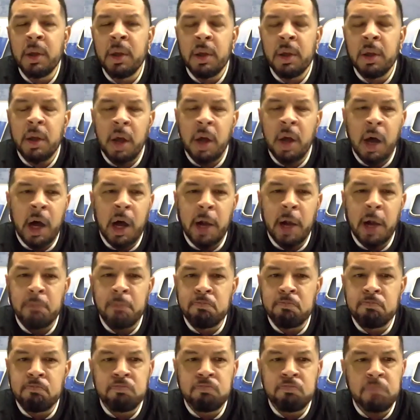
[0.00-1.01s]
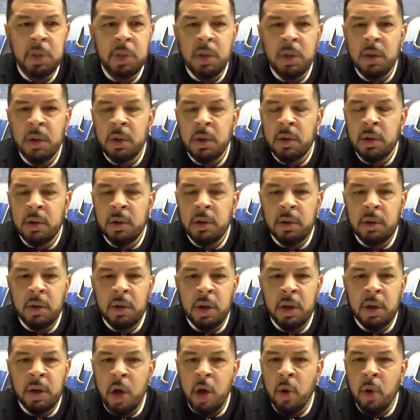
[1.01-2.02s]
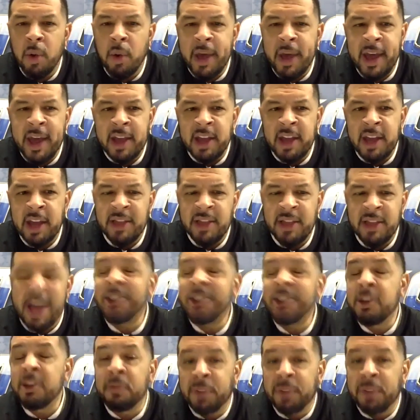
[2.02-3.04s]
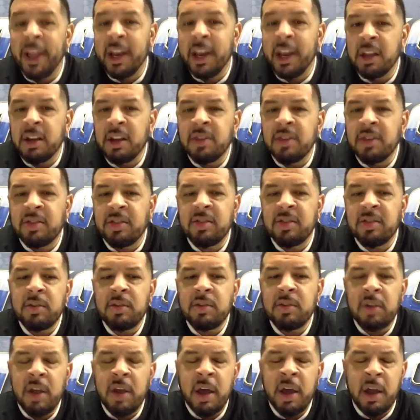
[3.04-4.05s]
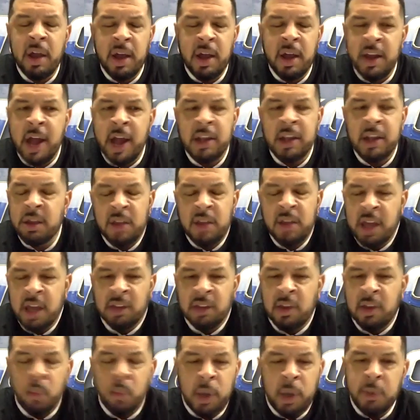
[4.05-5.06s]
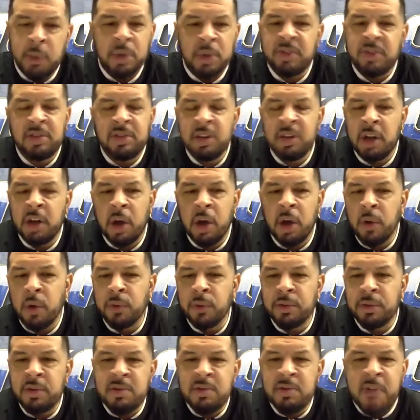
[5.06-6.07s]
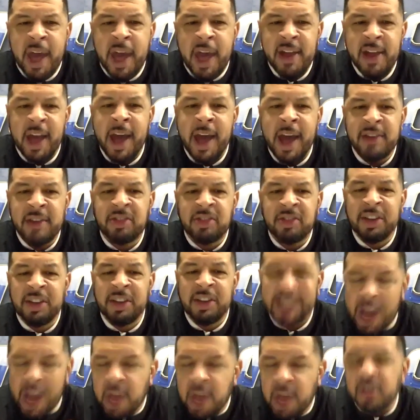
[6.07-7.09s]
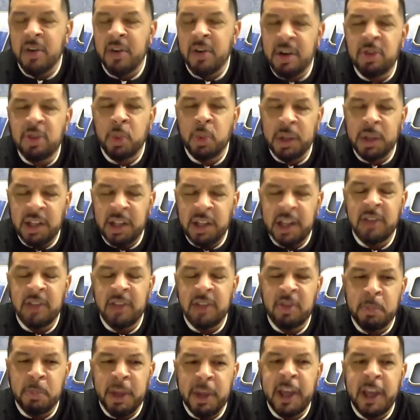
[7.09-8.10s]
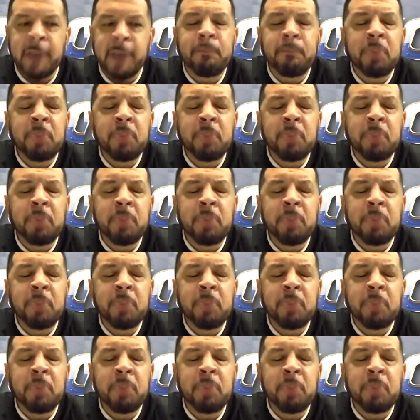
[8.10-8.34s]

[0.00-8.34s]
them. You know, and that deflated us. And I didn't think that we were, you know, as together as we need to be.